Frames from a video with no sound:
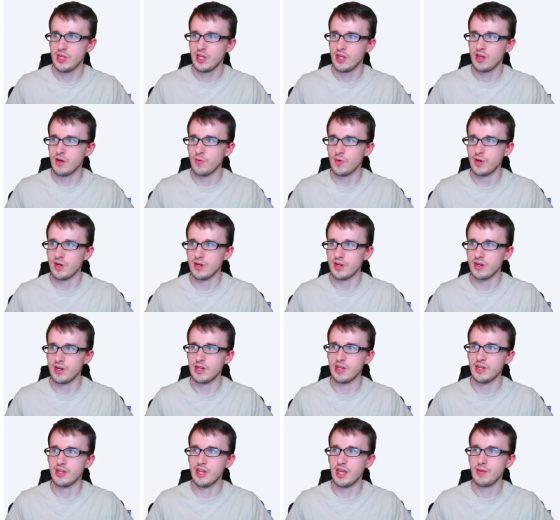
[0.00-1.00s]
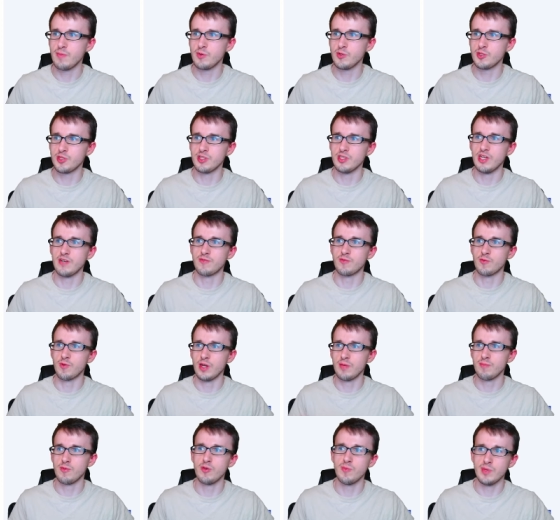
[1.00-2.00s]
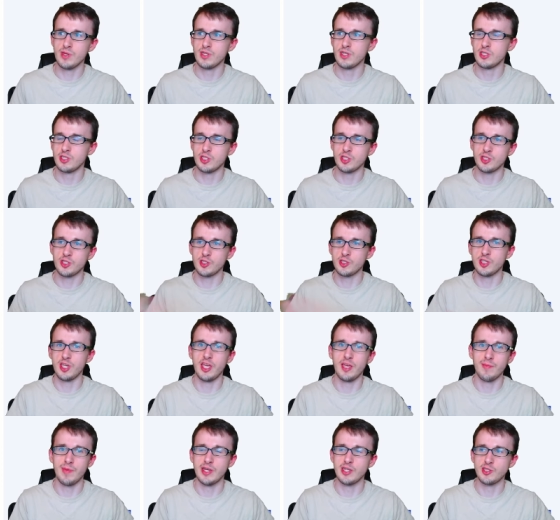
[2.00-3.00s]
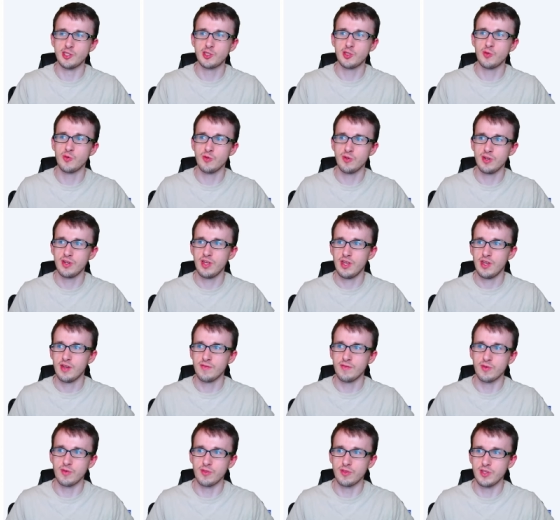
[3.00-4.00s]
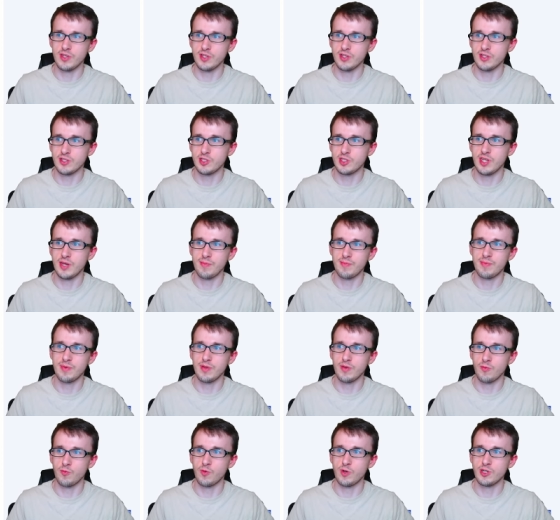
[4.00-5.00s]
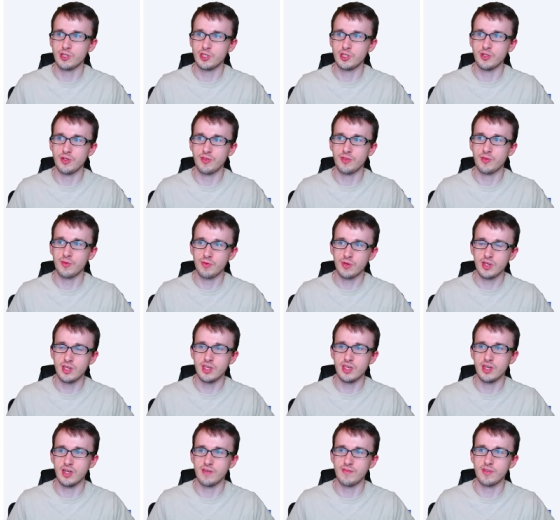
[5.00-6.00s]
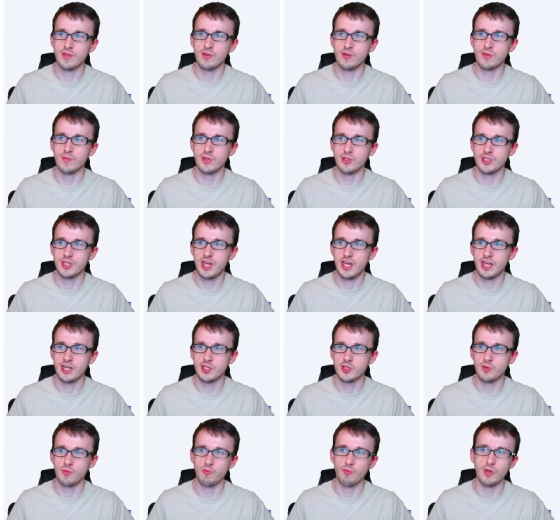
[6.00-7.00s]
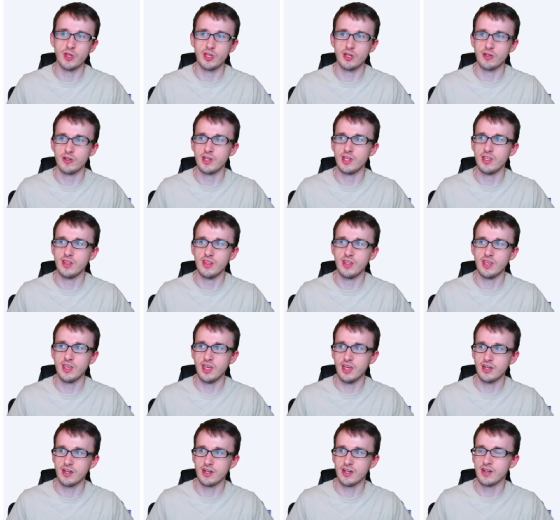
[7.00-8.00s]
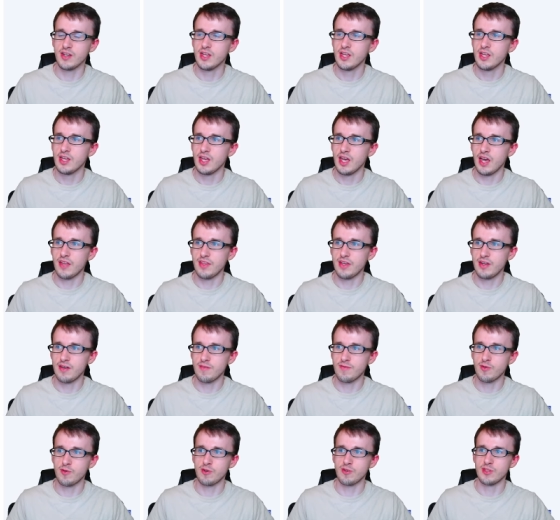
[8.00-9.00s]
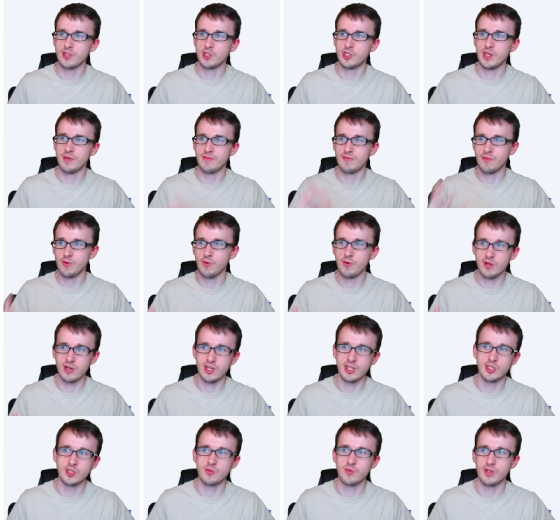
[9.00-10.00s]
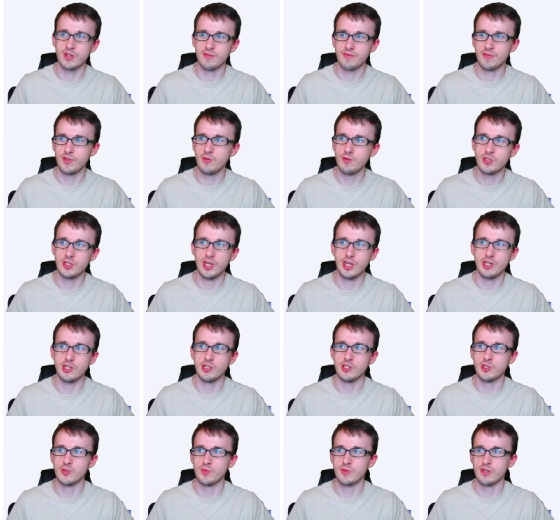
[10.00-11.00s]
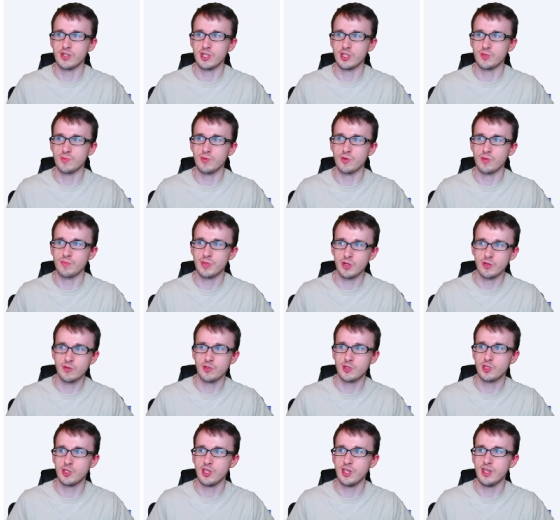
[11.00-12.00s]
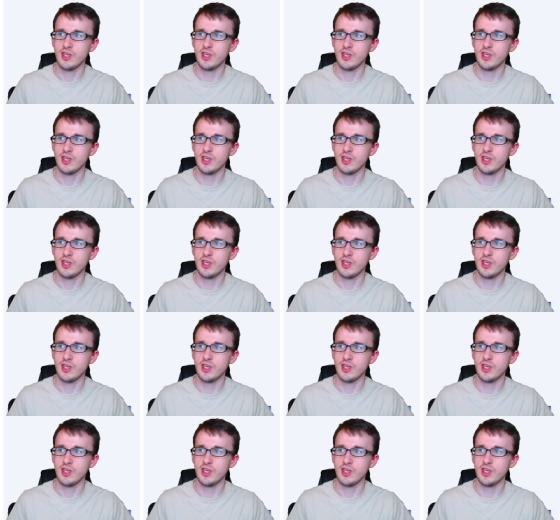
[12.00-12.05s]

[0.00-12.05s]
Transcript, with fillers: where it enables the left-right movement just the same as Sword for the step 1 to 3 of the normal attacks when you're in the air. And then for the step 4, it gets quite a few changes where it gets more potency,